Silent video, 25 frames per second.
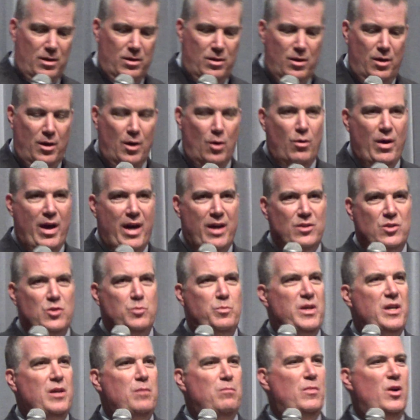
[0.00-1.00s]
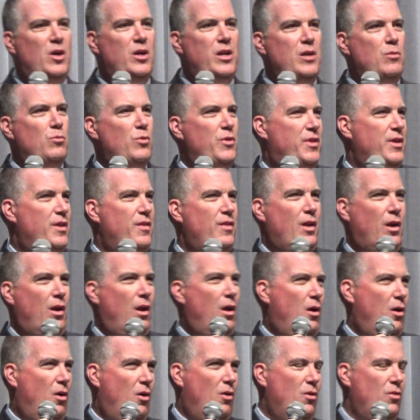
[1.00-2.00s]
You know how to spend money within the
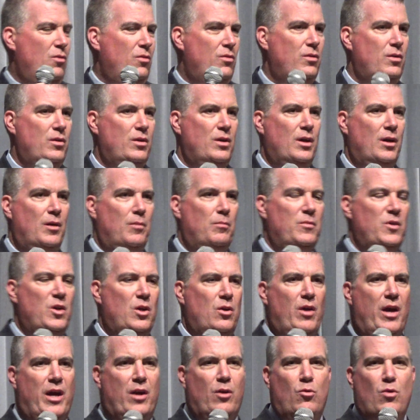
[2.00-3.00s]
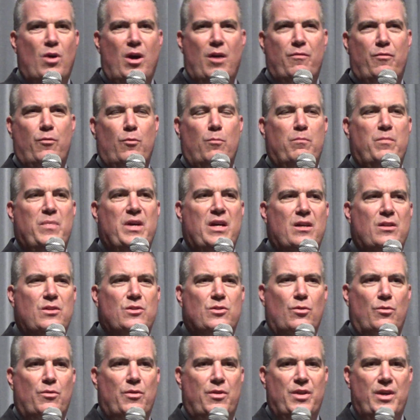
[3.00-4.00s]
law. You know how to go after bids
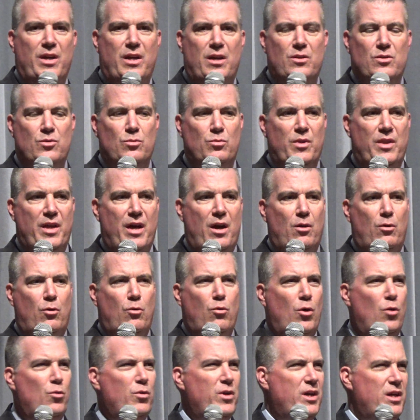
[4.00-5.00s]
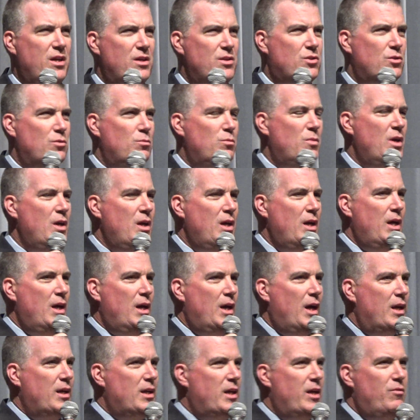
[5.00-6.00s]
on things without cronyism
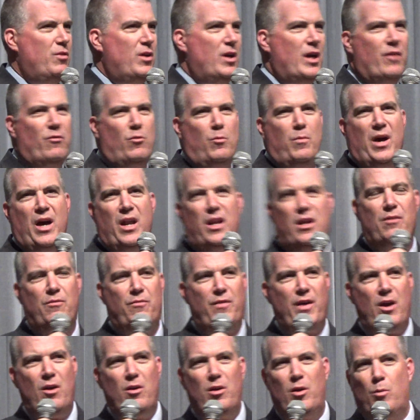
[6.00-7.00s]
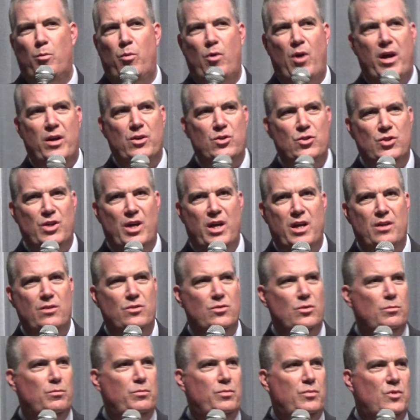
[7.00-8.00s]
and giving everybody a fair enterprise shake
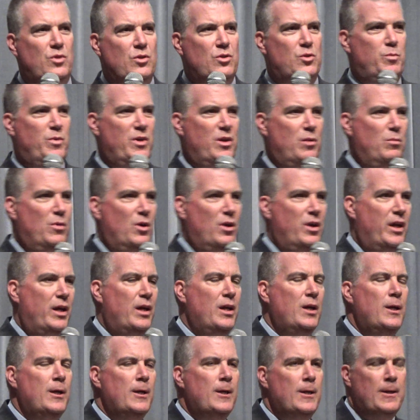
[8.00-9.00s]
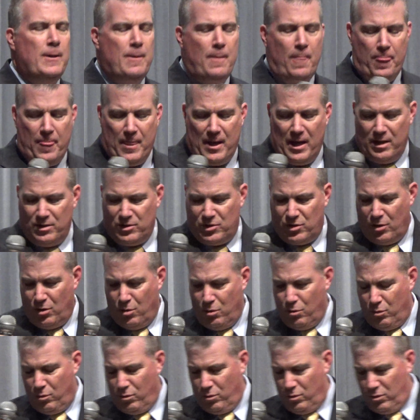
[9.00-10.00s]
to spend money. And
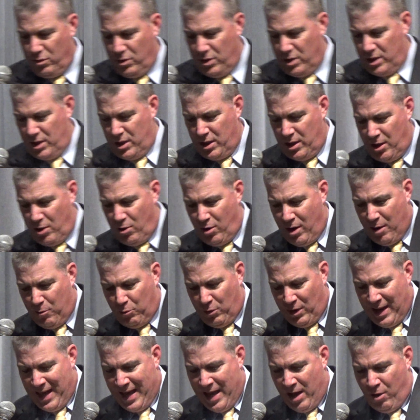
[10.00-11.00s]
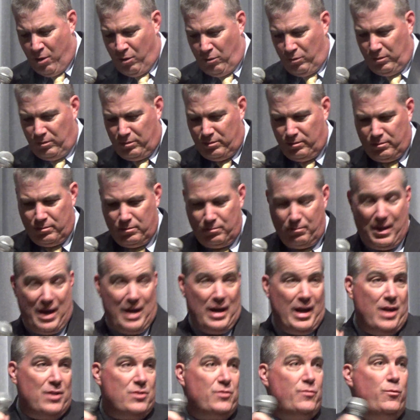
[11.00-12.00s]
so, you know, I rely on my
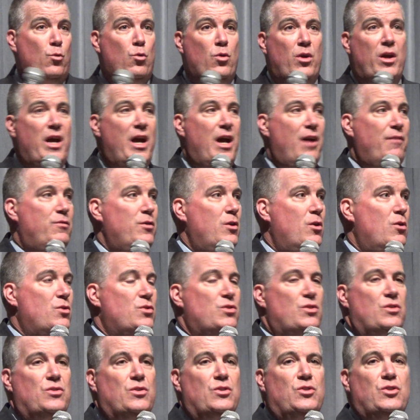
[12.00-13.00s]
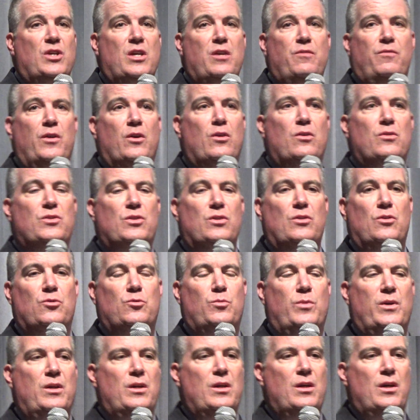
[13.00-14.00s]
last 4.5 years as the chief here in
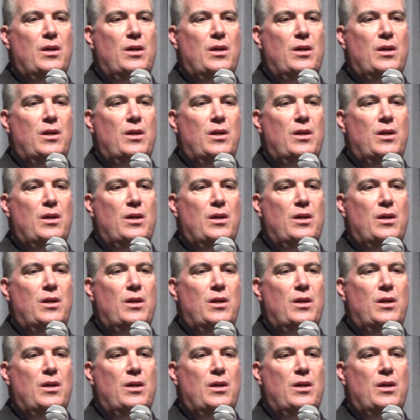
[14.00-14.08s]
Silsbee.